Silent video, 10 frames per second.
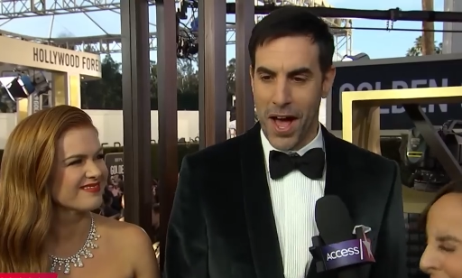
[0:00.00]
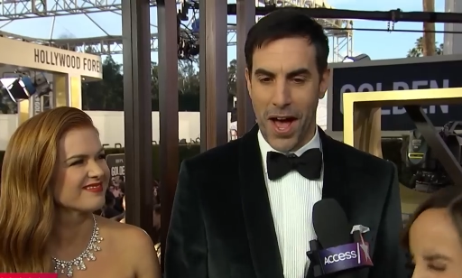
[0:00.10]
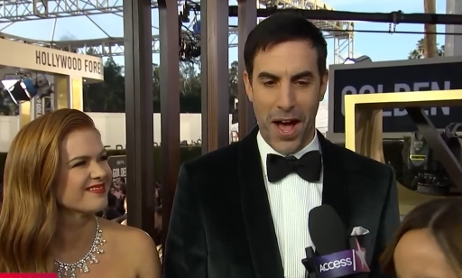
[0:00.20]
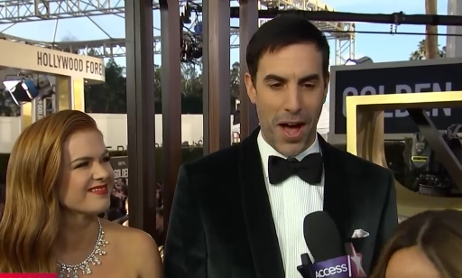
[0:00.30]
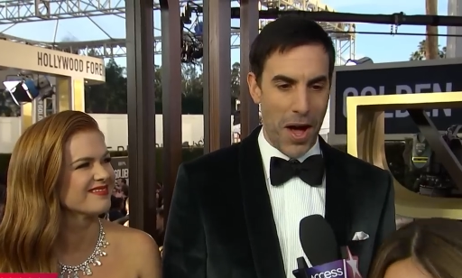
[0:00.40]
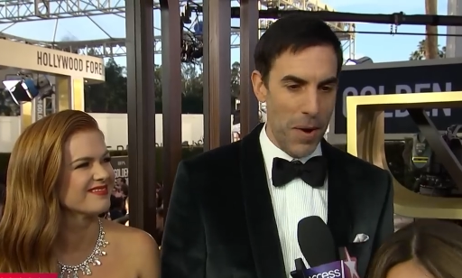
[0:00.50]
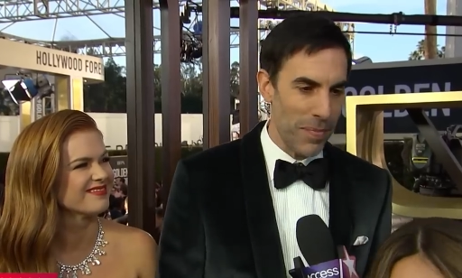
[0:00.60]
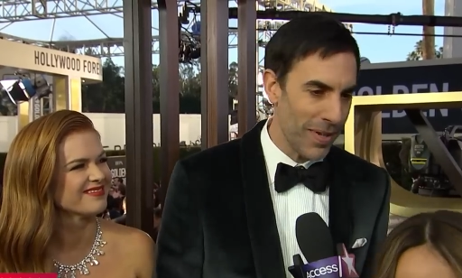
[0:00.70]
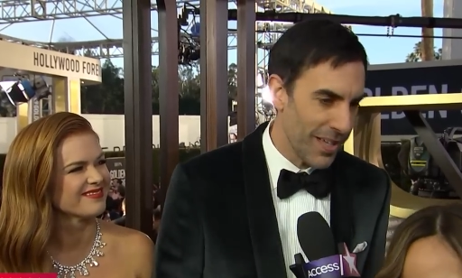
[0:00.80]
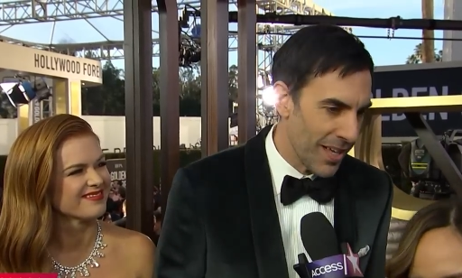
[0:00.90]

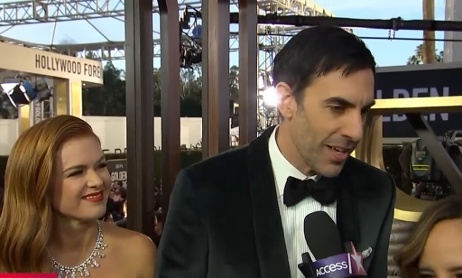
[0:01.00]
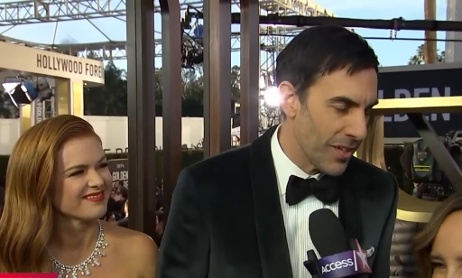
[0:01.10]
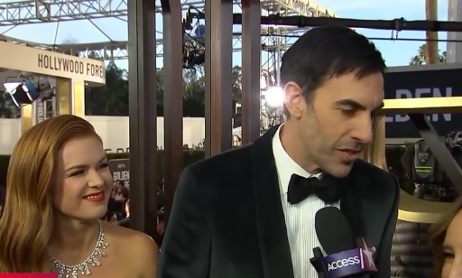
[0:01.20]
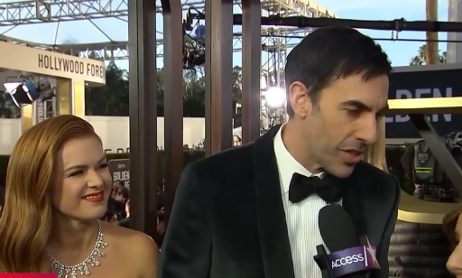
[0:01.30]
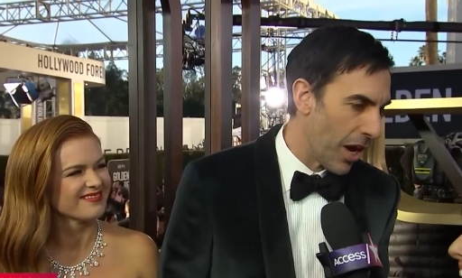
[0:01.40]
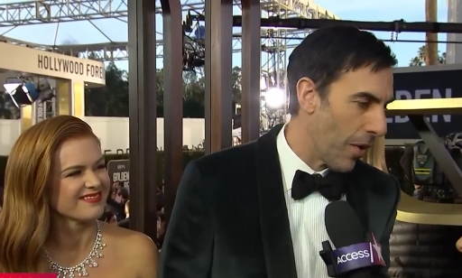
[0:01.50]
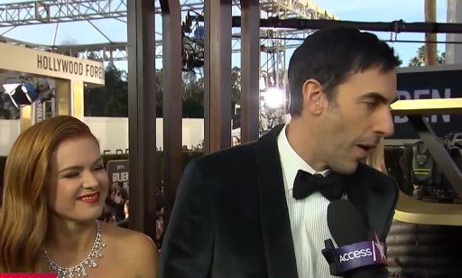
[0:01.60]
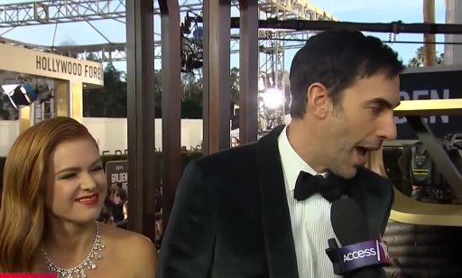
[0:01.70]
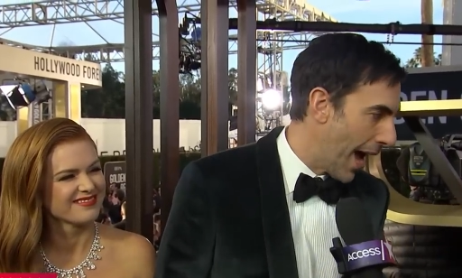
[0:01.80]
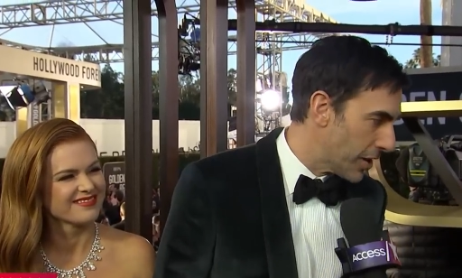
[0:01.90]
Speaker 1: Um, so
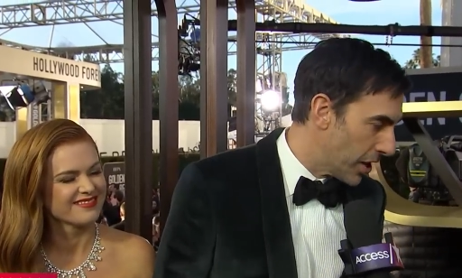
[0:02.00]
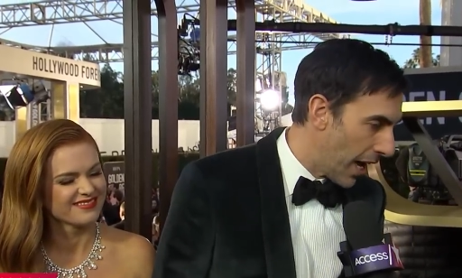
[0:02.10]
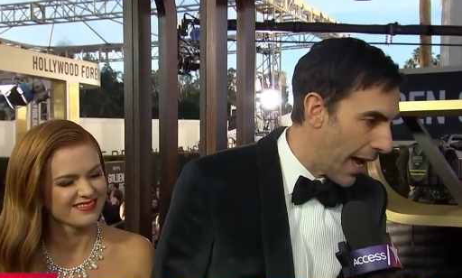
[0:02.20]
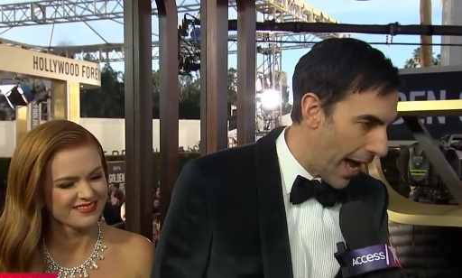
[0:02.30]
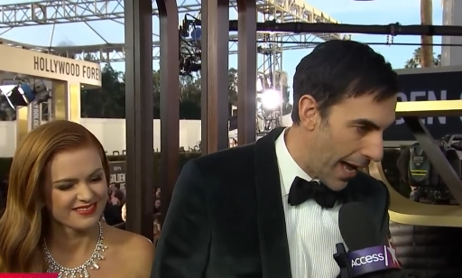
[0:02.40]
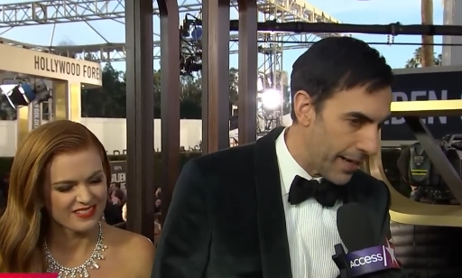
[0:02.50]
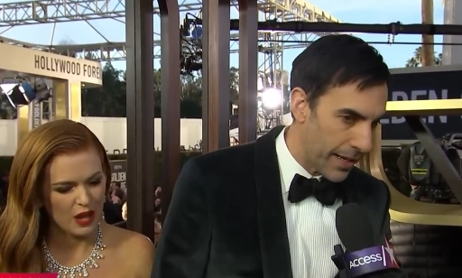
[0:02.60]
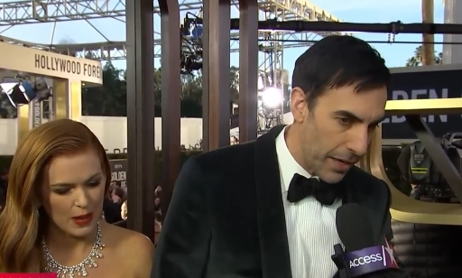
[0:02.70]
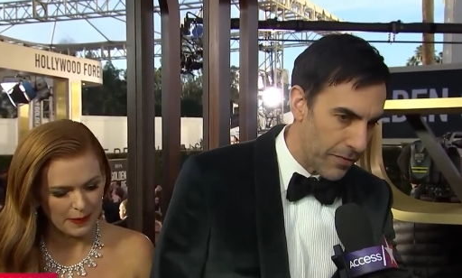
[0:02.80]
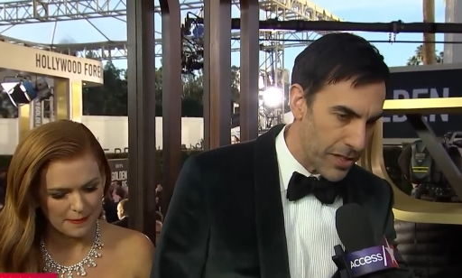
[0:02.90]
I actually I had a
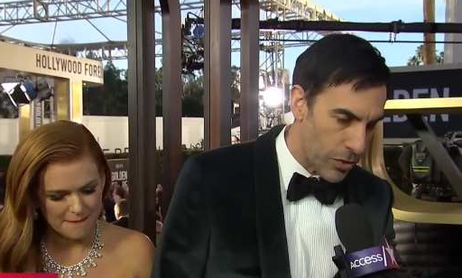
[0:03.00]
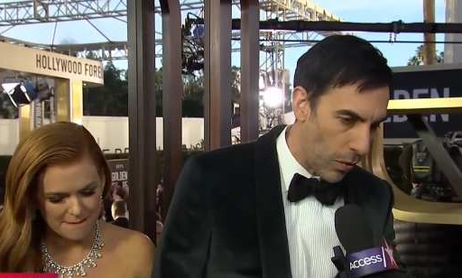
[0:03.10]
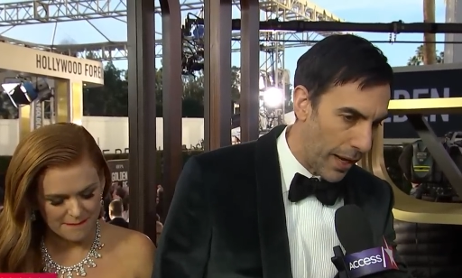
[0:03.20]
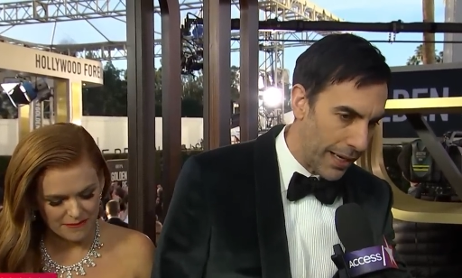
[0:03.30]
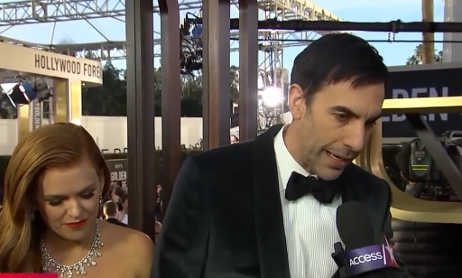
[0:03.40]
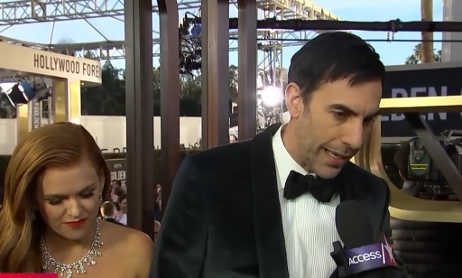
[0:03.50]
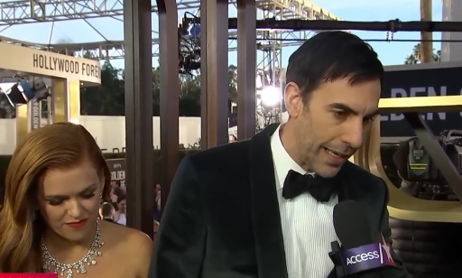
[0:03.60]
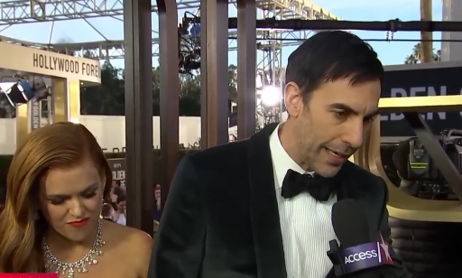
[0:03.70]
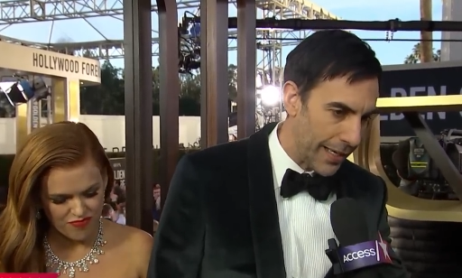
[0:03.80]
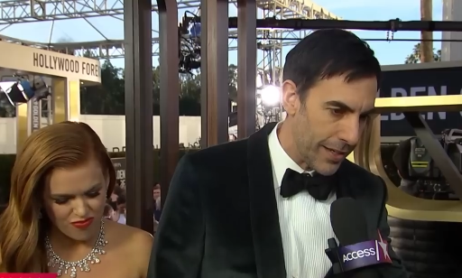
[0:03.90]
kind of
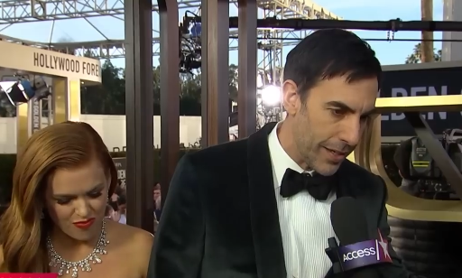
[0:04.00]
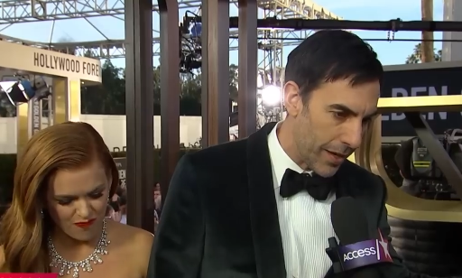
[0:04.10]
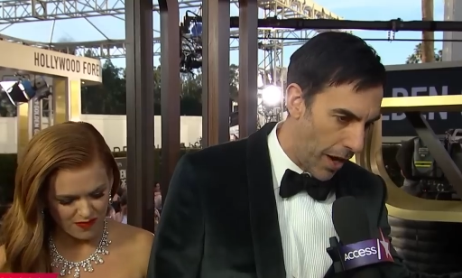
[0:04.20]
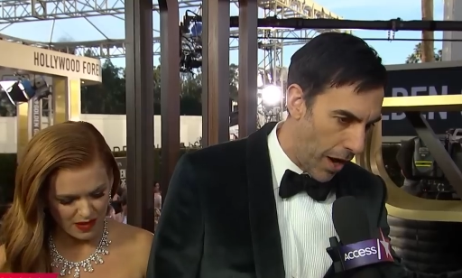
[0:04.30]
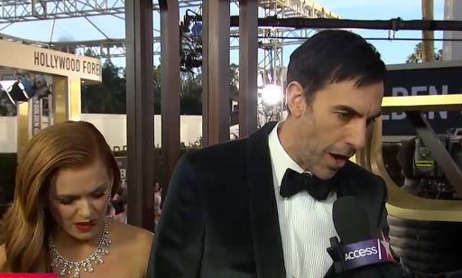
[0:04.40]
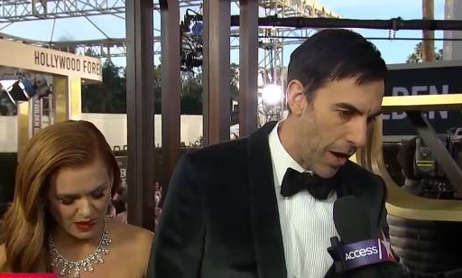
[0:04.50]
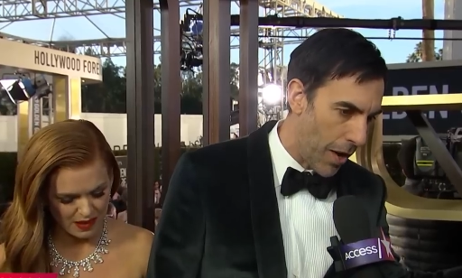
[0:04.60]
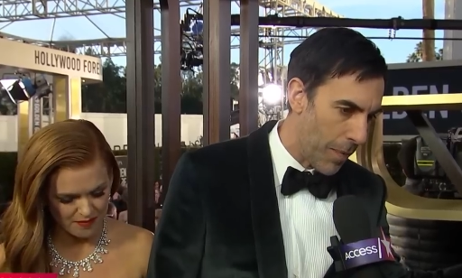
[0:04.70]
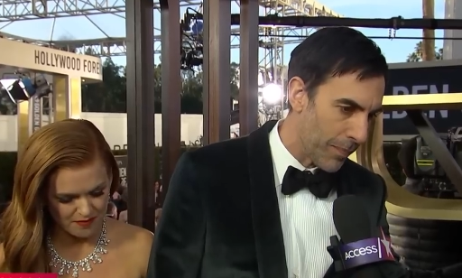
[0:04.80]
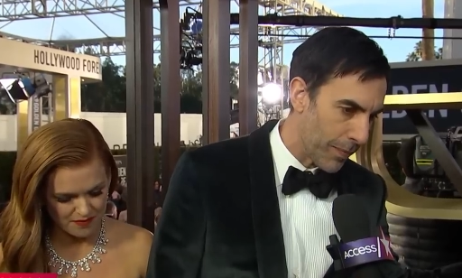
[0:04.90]
Israeli
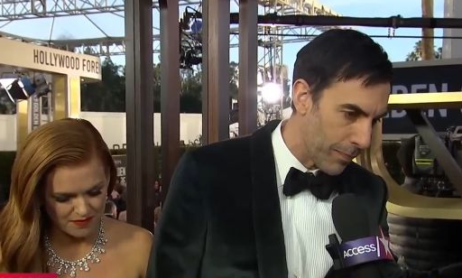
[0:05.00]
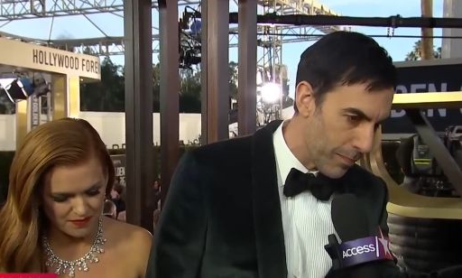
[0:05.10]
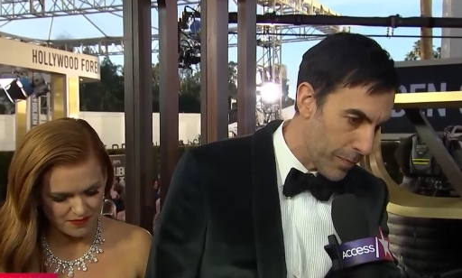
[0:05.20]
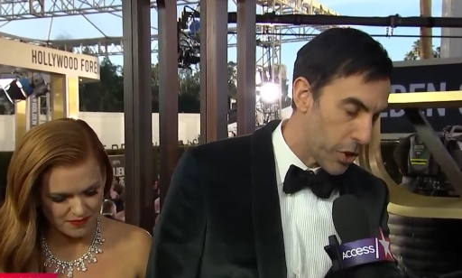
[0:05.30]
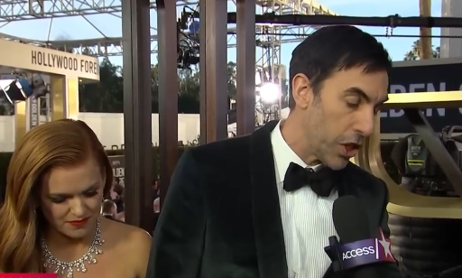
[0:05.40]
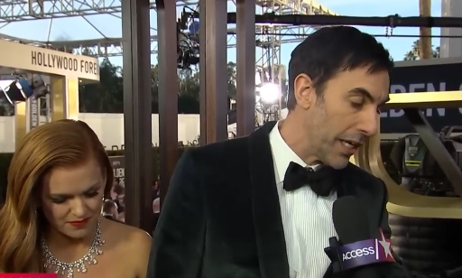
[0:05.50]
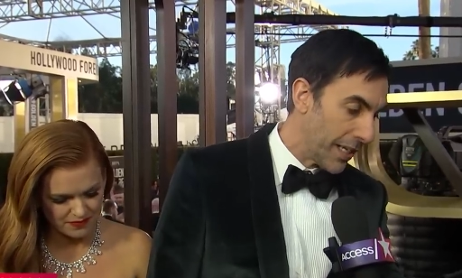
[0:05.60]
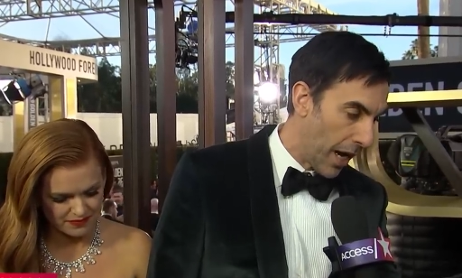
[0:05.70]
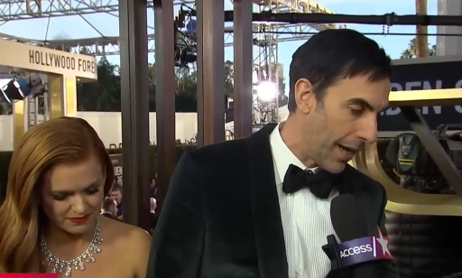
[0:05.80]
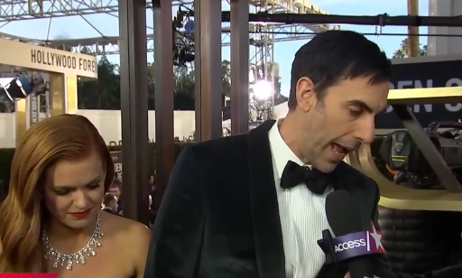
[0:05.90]
um, machine
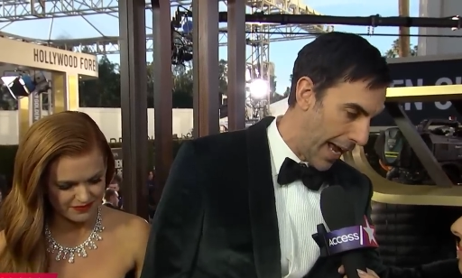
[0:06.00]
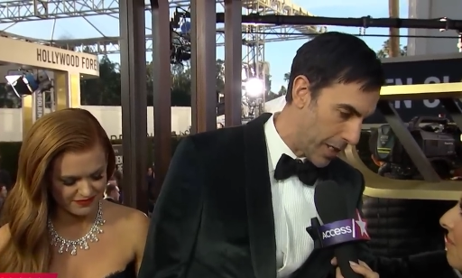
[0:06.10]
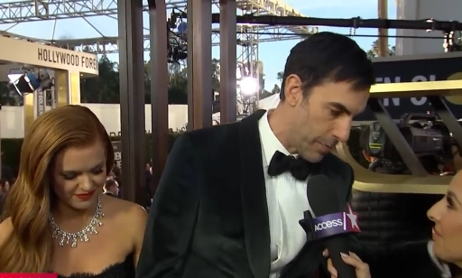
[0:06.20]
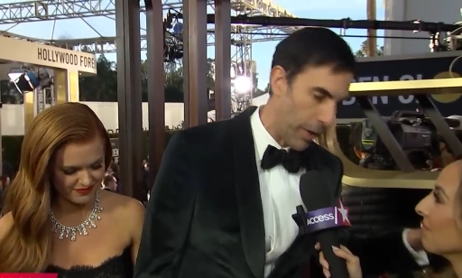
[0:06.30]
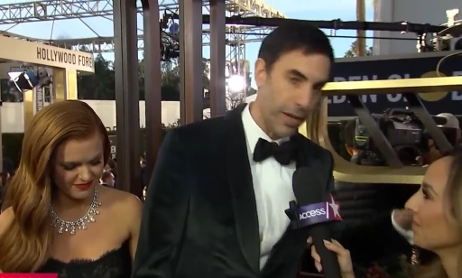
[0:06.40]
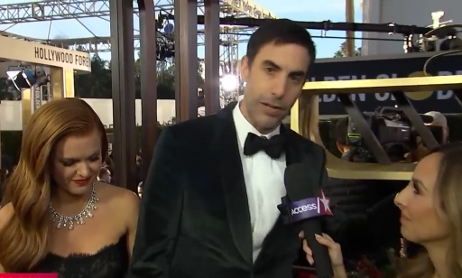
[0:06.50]
gun expert,